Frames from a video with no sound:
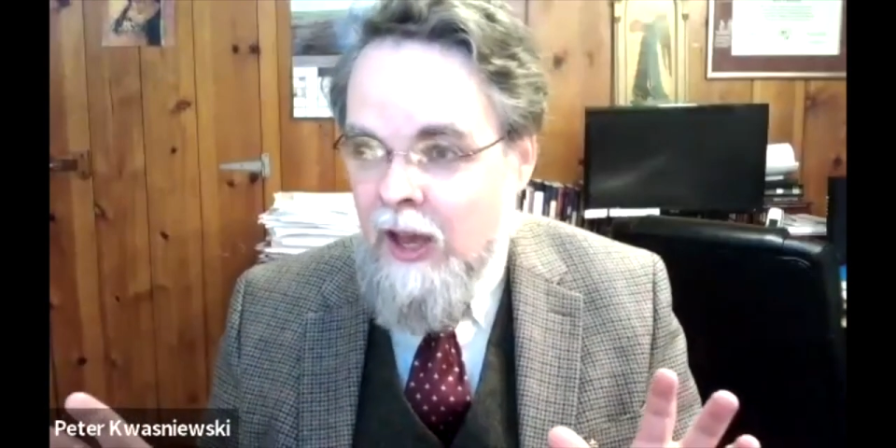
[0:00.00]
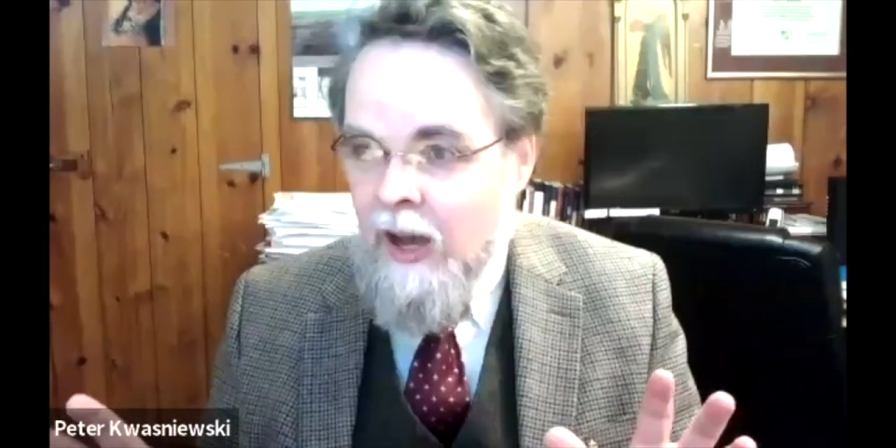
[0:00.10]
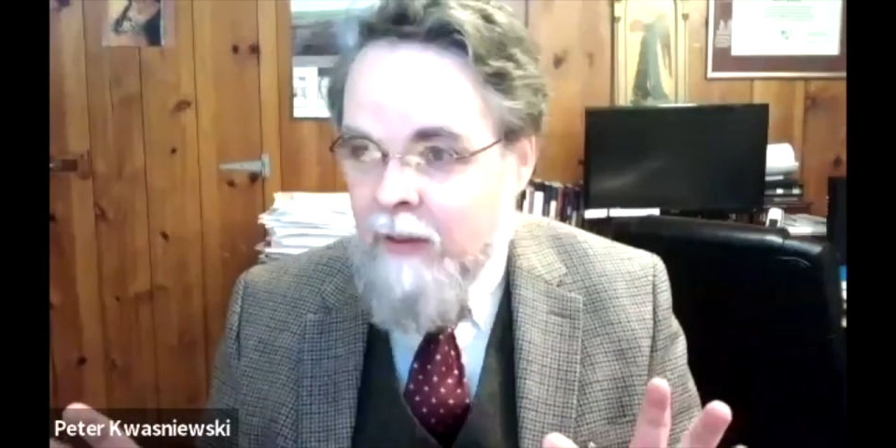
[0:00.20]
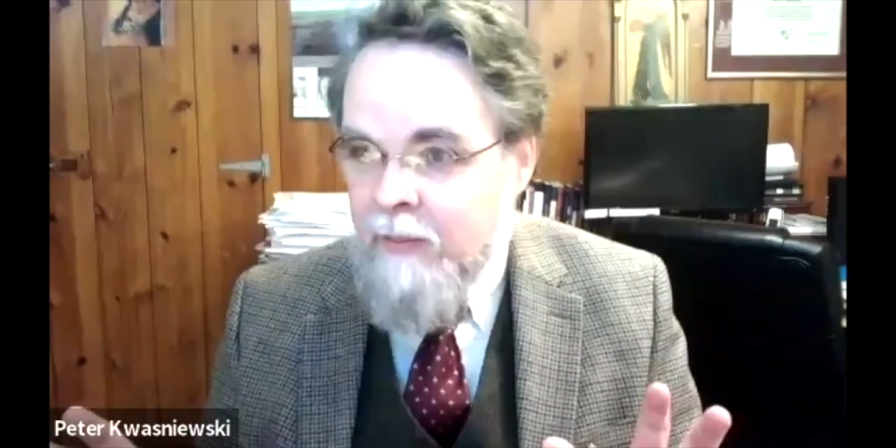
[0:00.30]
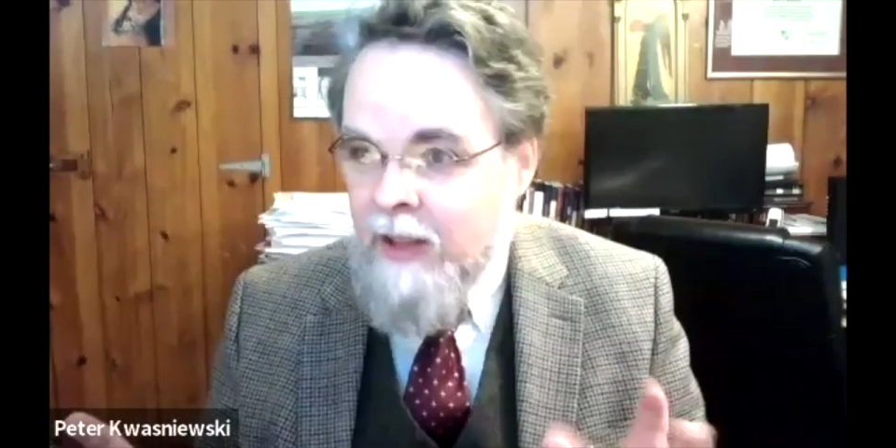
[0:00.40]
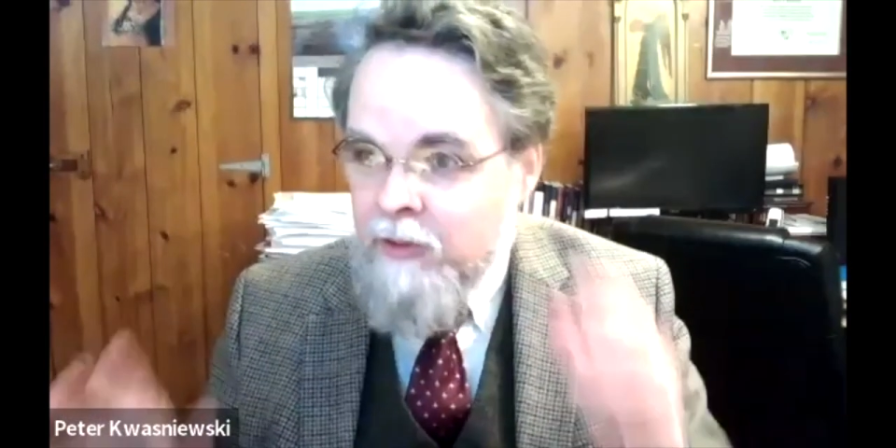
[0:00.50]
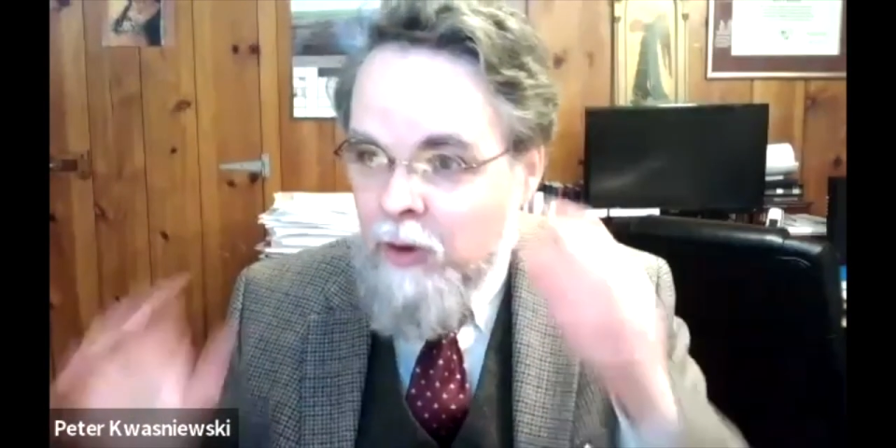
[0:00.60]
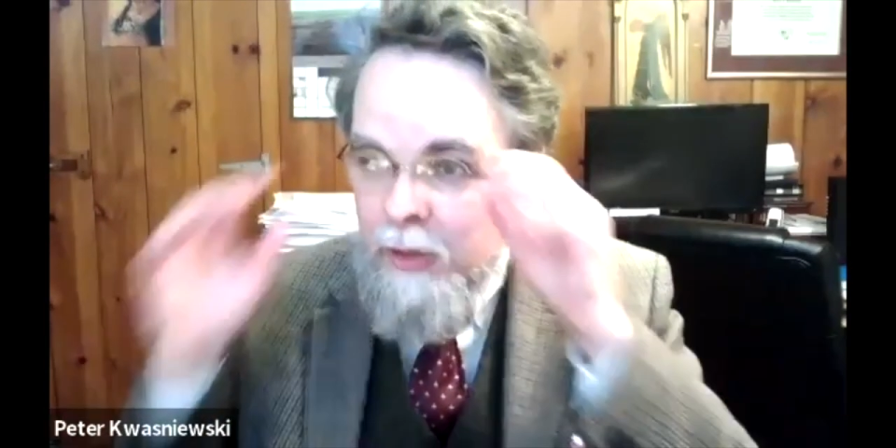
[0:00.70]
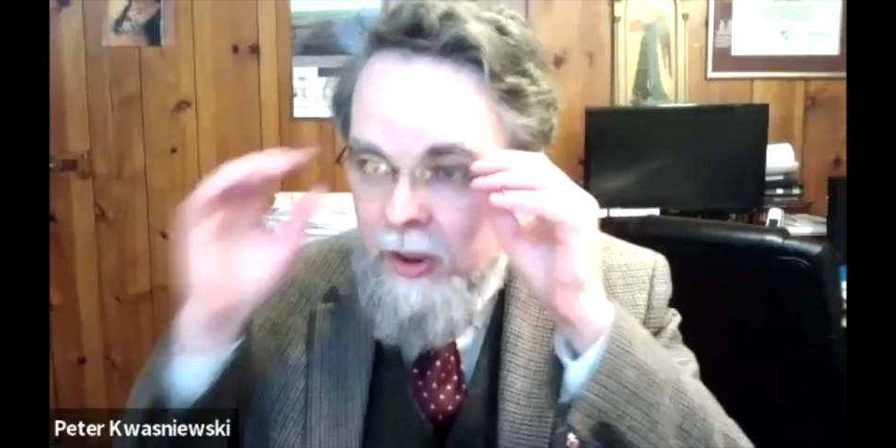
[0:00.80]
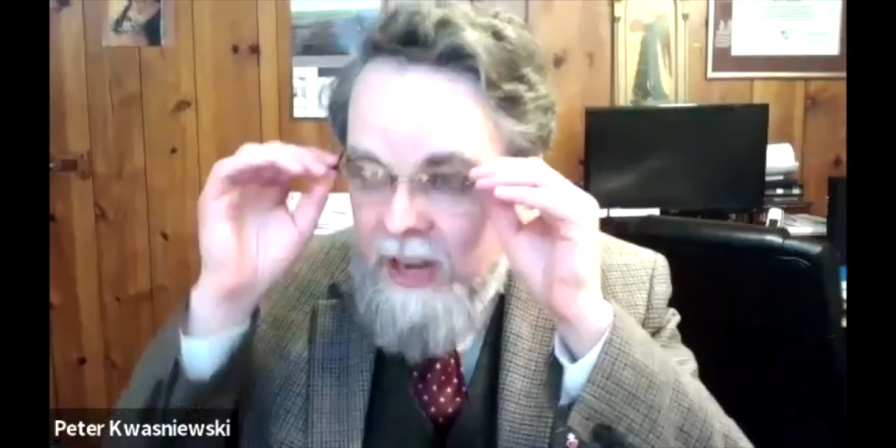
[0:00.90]
And
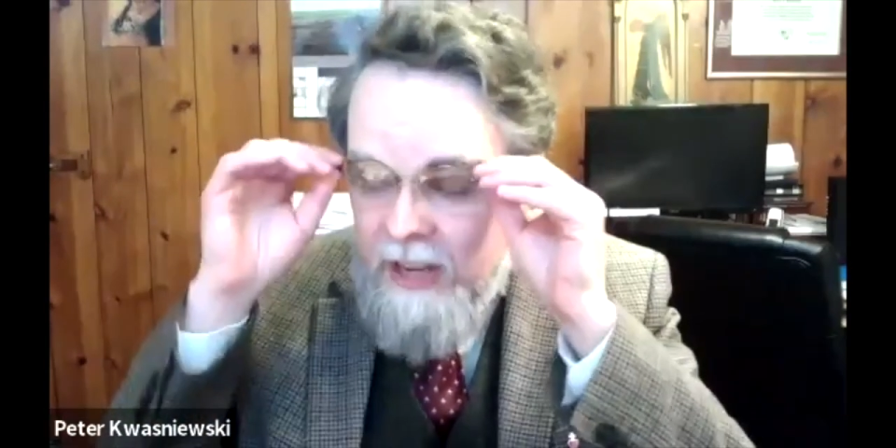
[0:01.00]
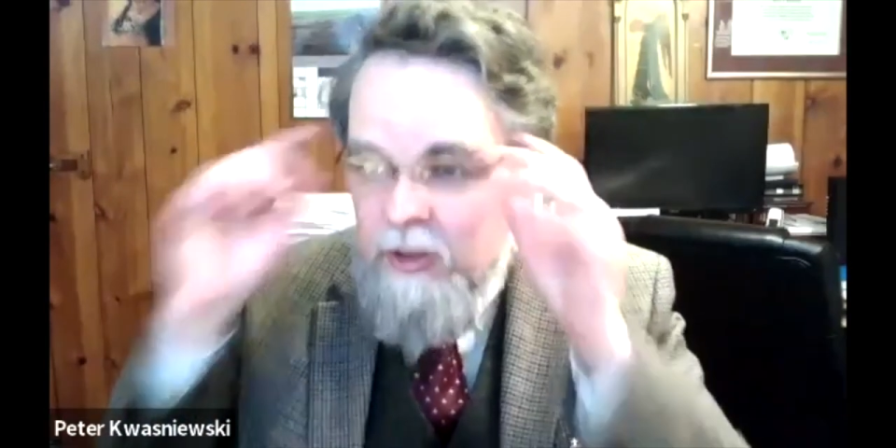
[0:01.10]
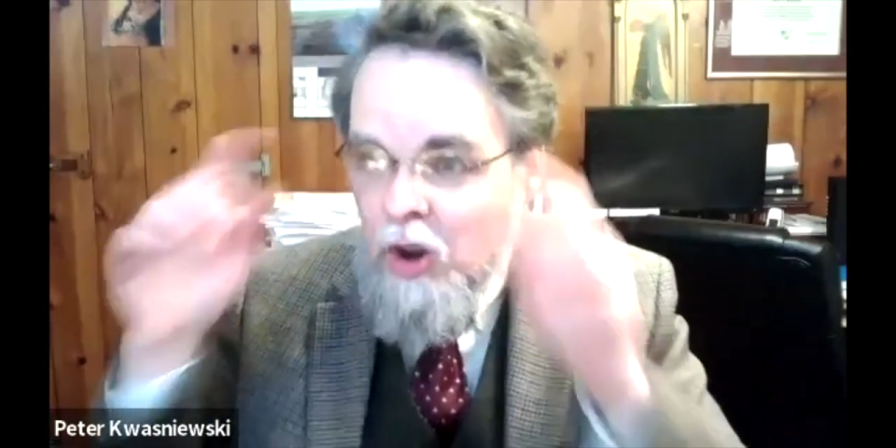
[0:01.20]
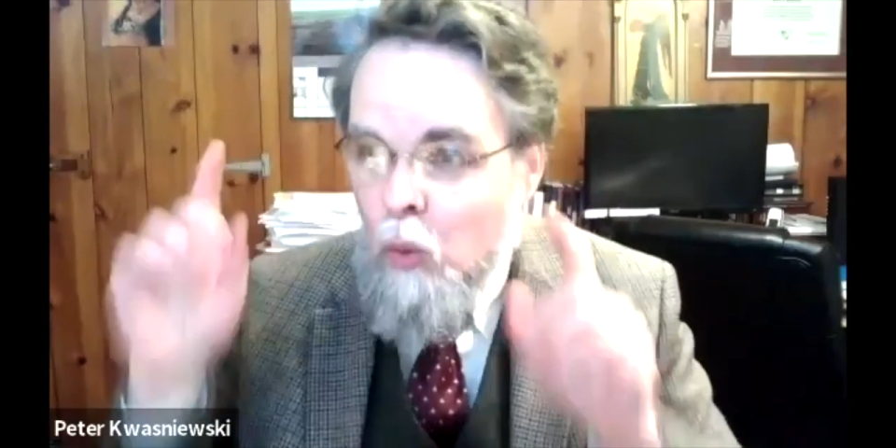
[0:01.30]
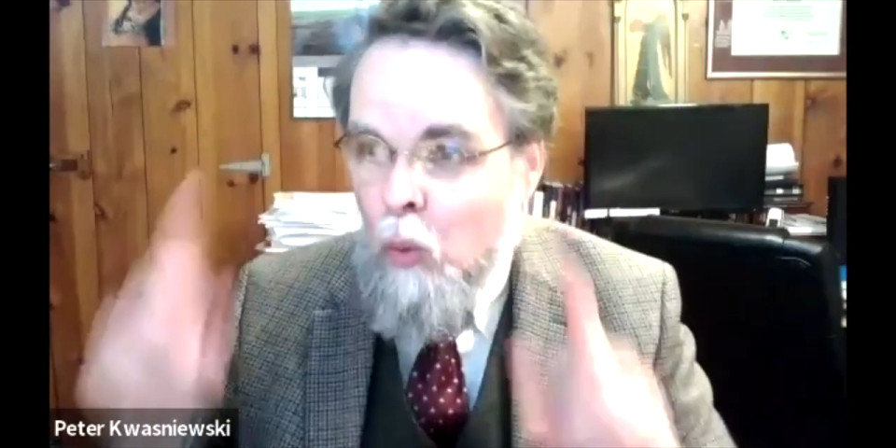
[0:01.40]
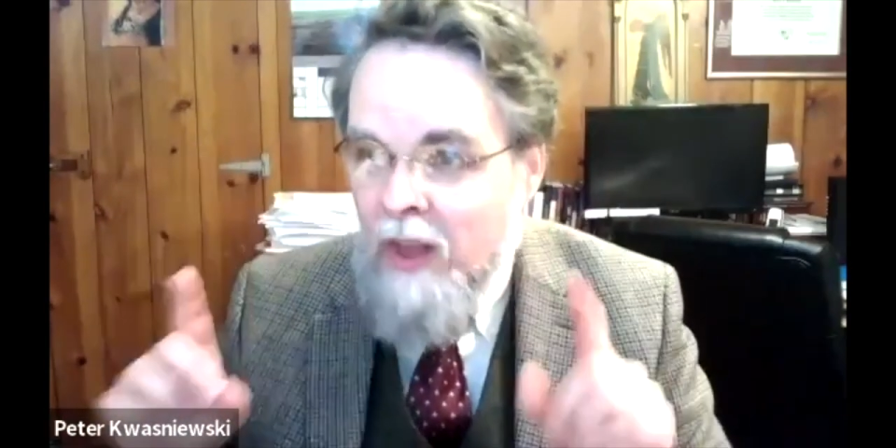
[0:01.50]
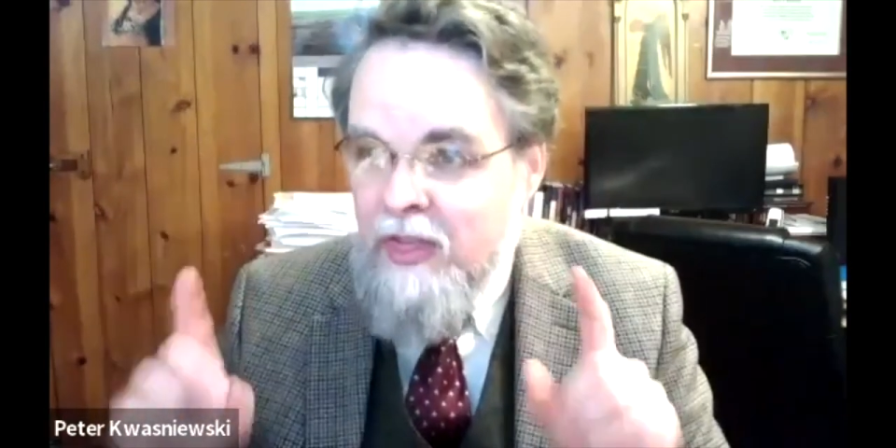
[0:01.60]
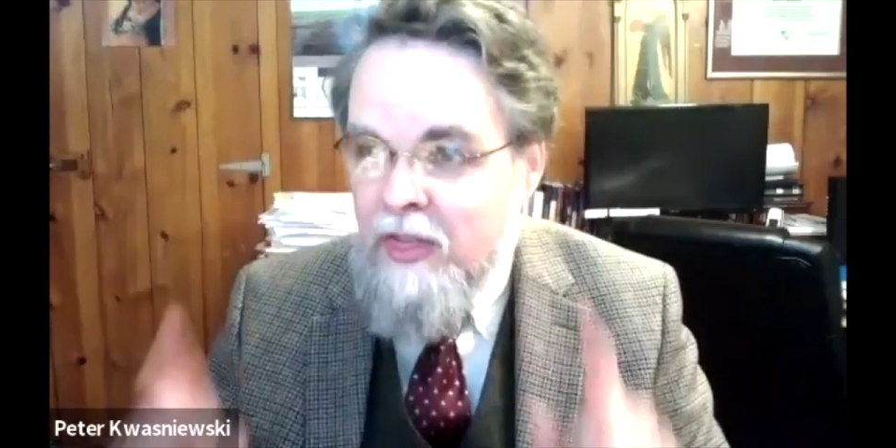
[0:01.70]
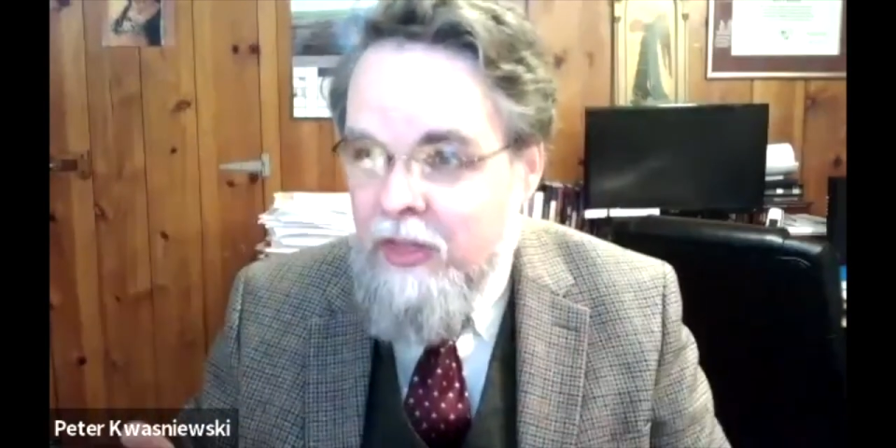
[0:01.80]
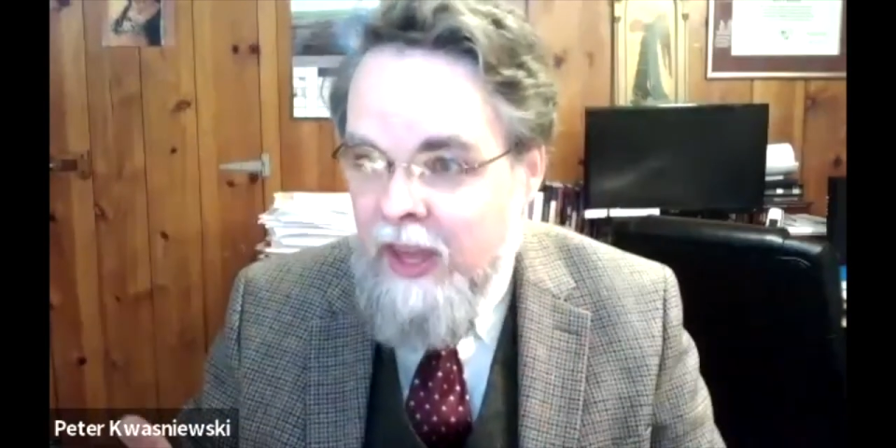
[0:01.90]
so there is no
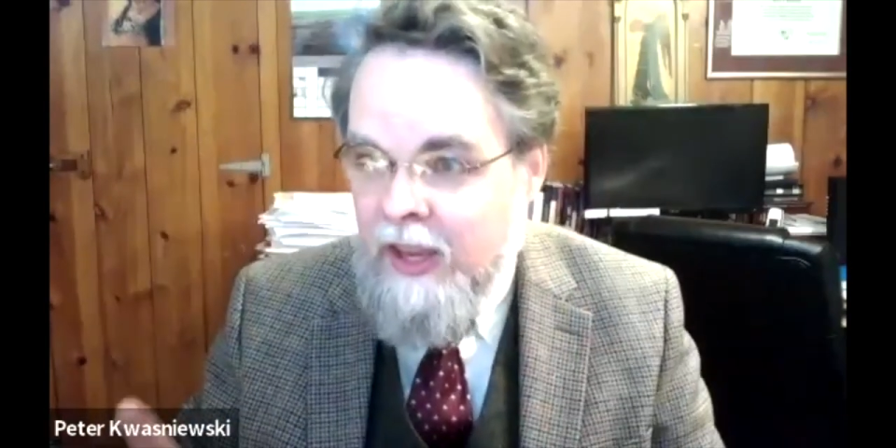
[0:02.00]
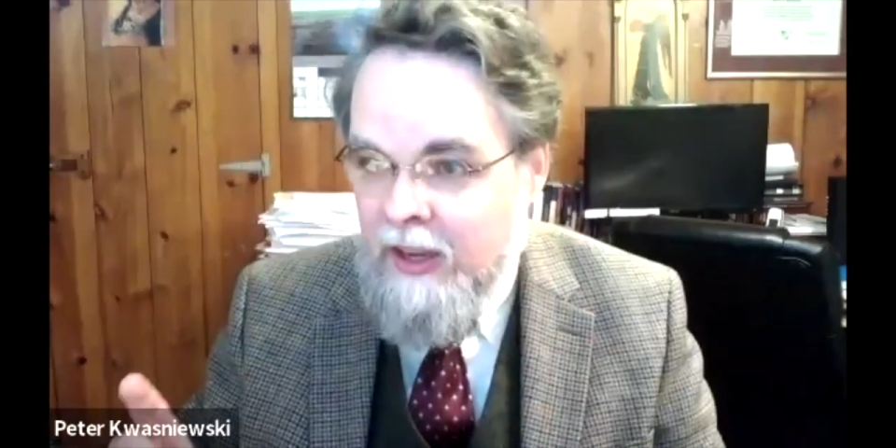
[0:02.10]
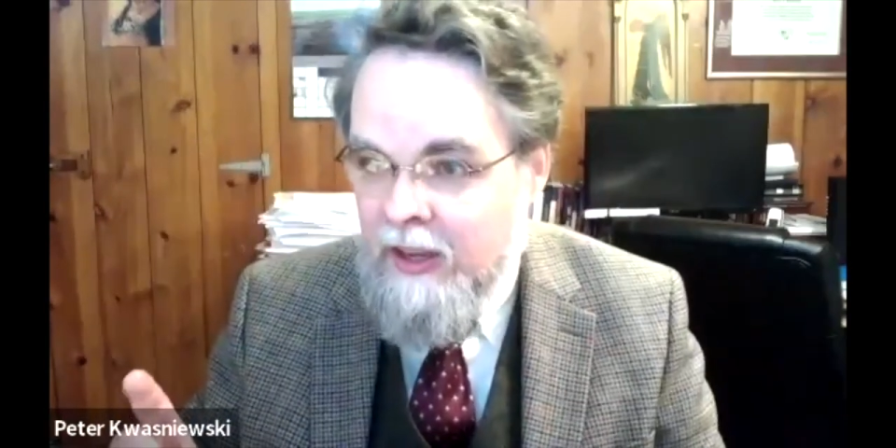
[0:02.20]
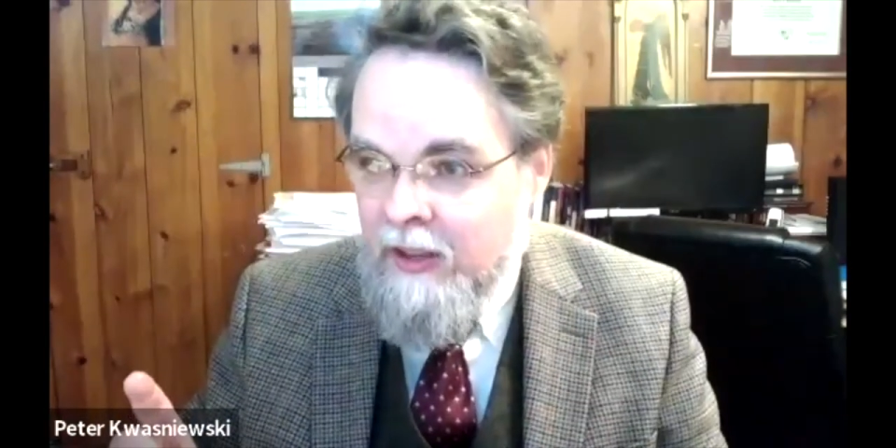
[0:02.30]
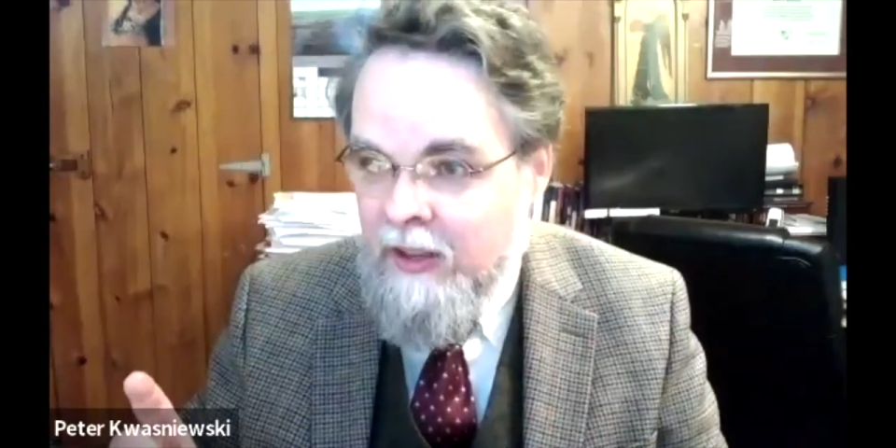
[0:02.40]
one thing